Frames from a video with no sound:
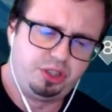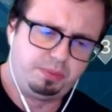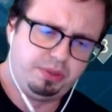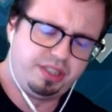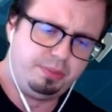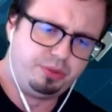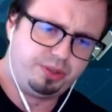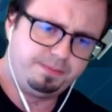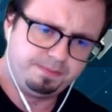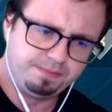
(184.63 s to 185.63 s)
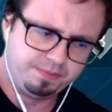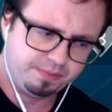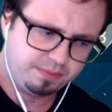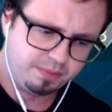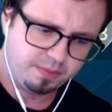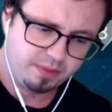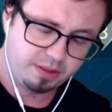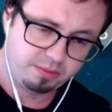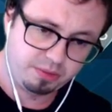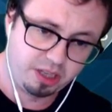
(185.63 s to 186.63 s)
Shot Post anymore.
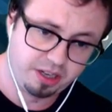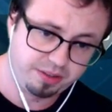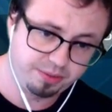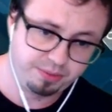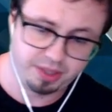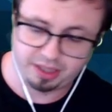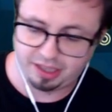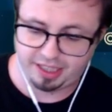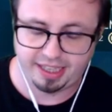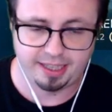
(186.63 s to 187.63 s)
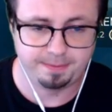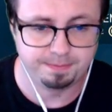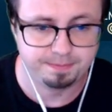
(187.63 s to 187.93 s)
But we got lucky there.